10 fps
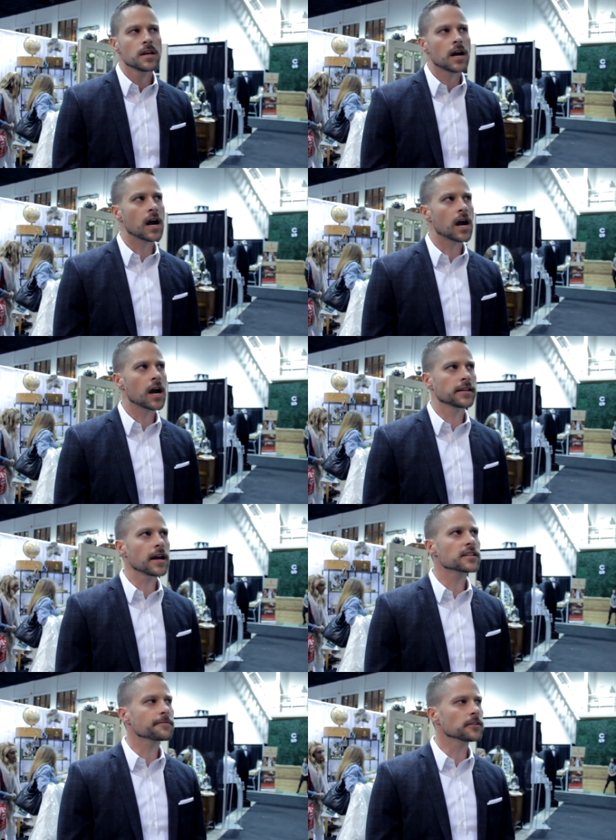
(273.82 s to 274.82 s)
Uh, yeah,
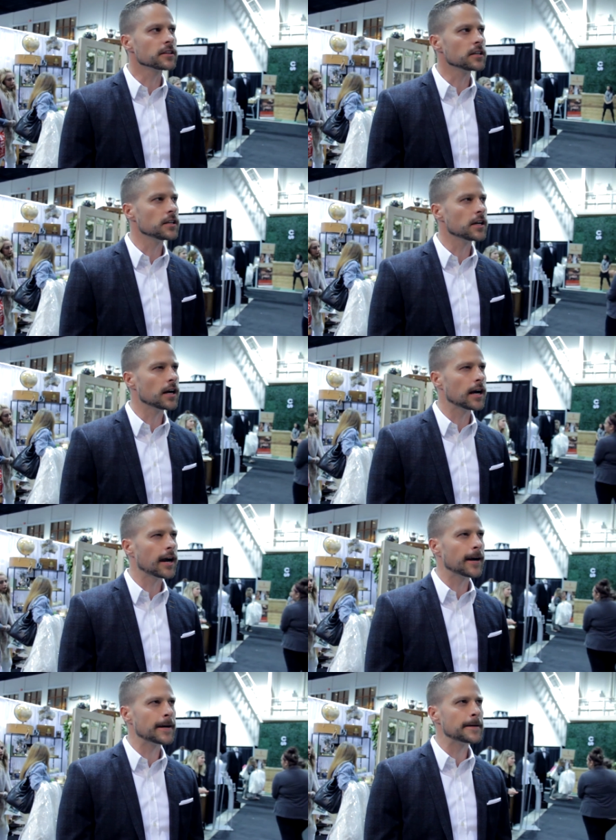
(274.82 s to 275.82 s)
definitely. The
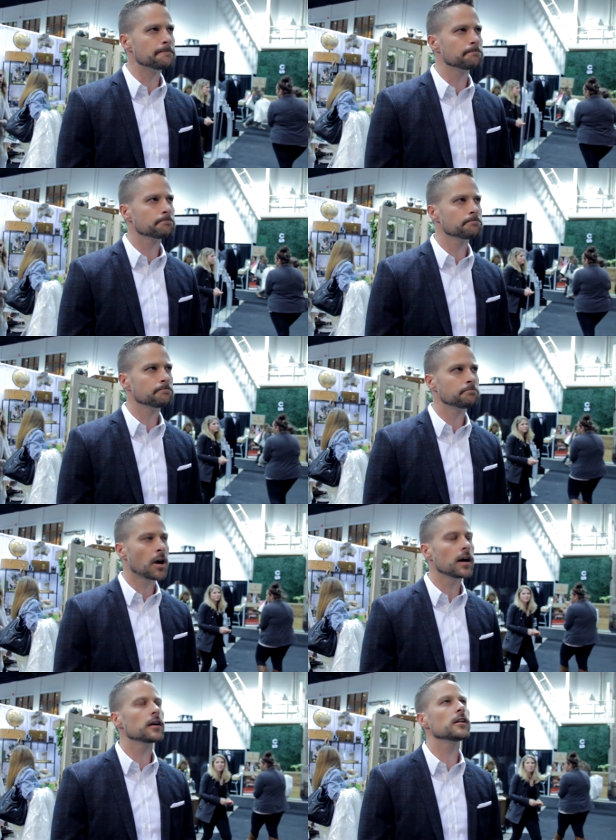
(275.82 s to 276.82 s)
um,
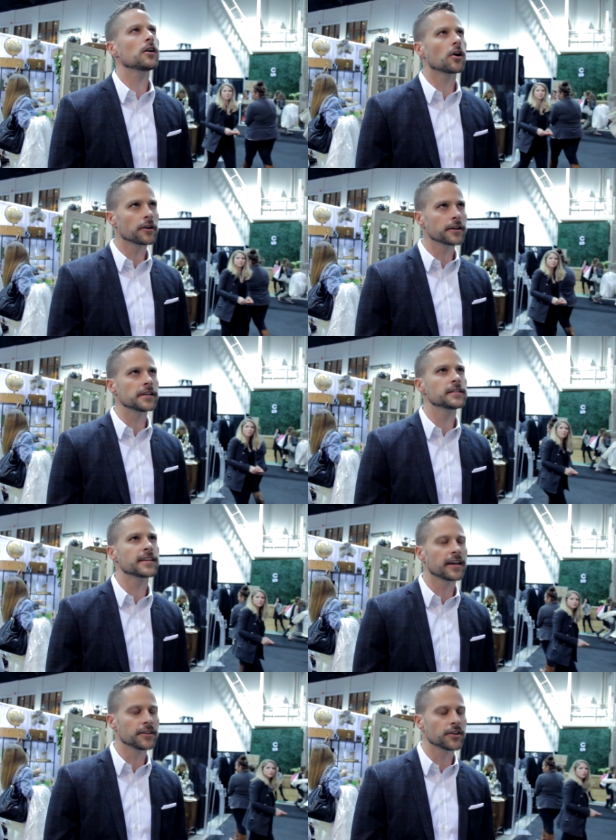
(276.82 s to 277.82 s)
Hardy
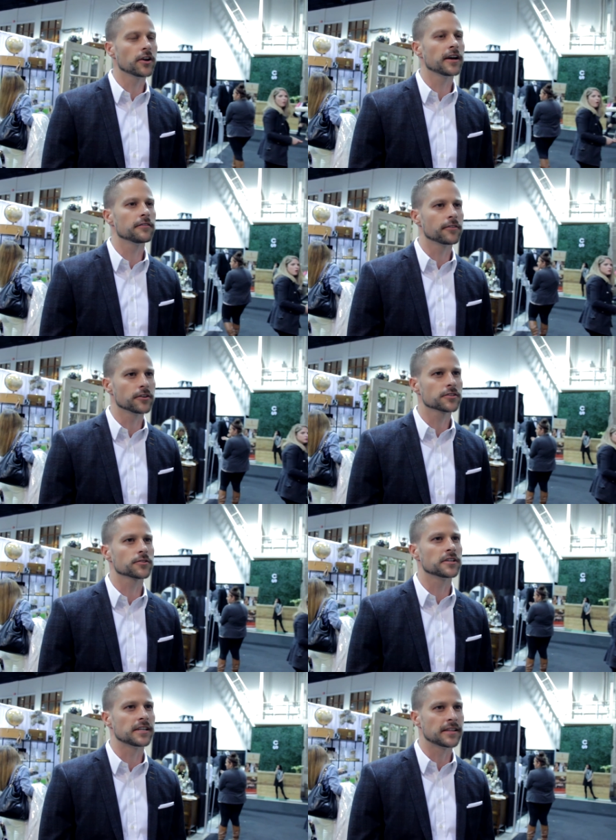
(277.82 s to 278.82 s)
10 year
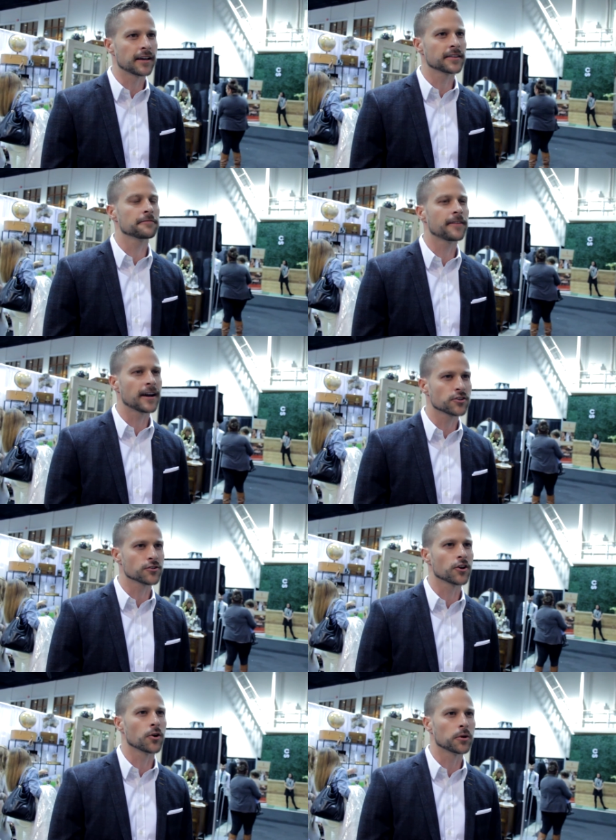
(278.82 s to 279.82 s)
anniversary, that, that fashion
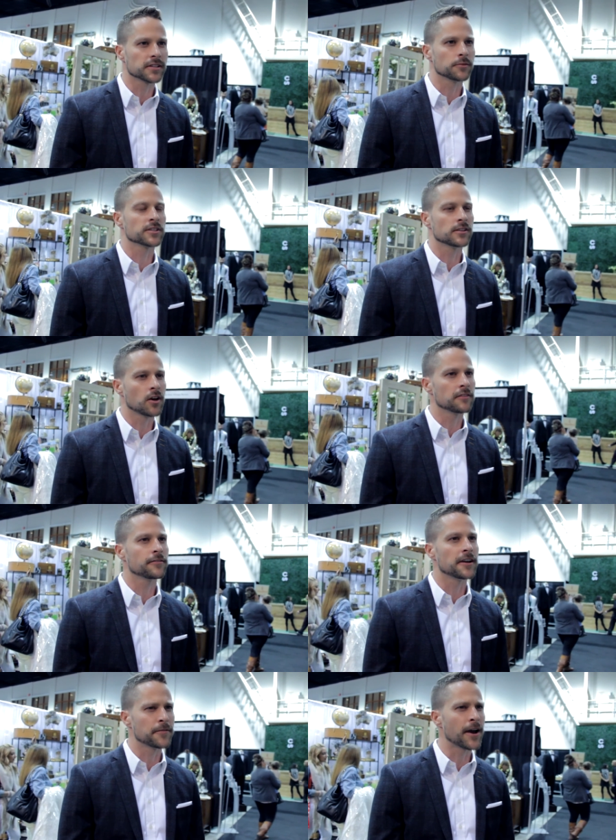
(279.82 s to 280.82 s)
show was, was a lot of
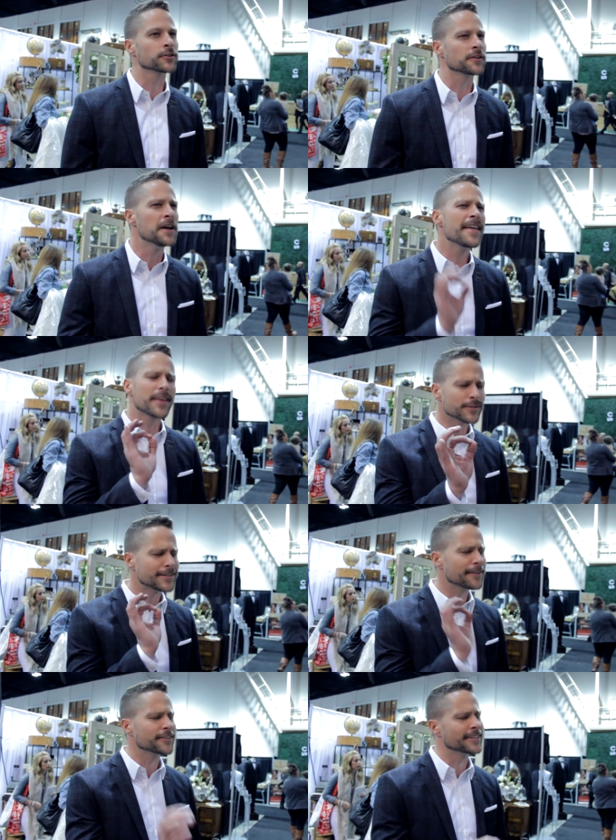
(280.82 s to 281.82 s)
fun. that was, a, that was
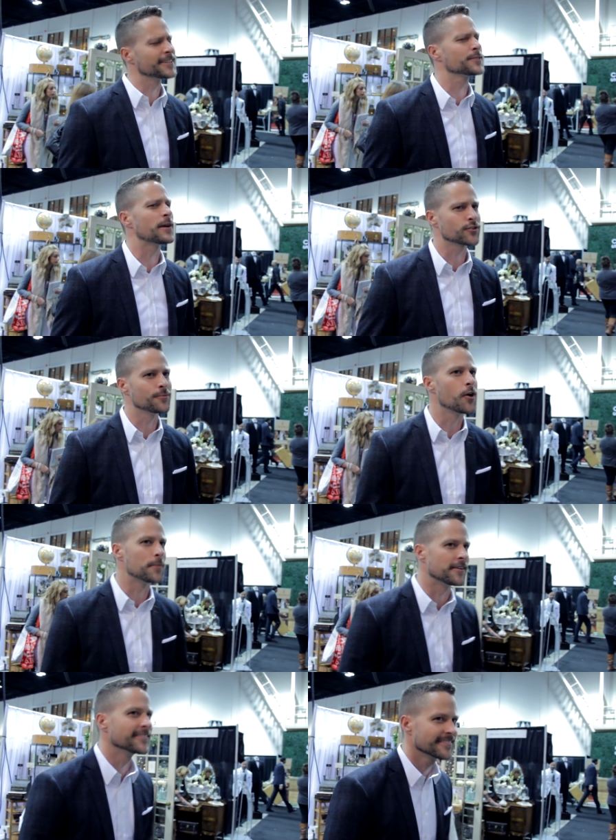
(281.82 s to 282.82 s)
definitely a special moment.